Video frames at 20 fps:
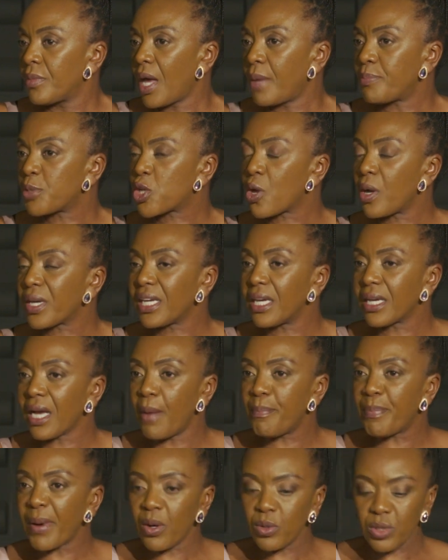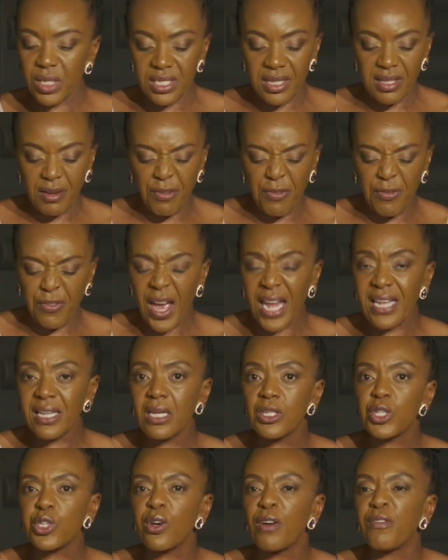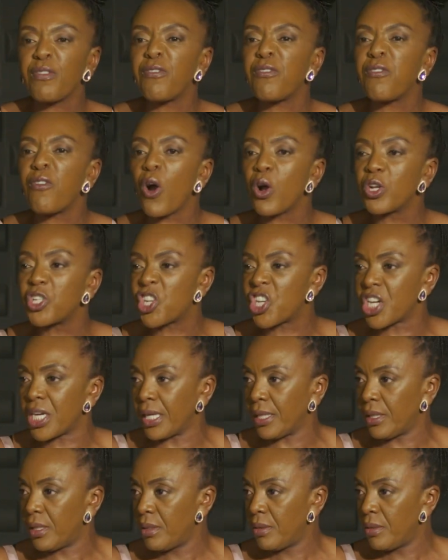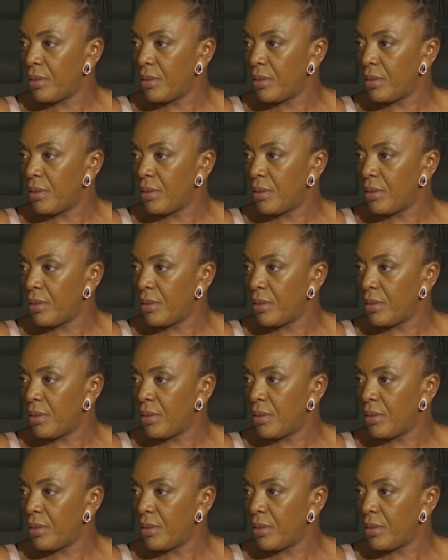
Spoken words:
I'm talking about the furnace of forging.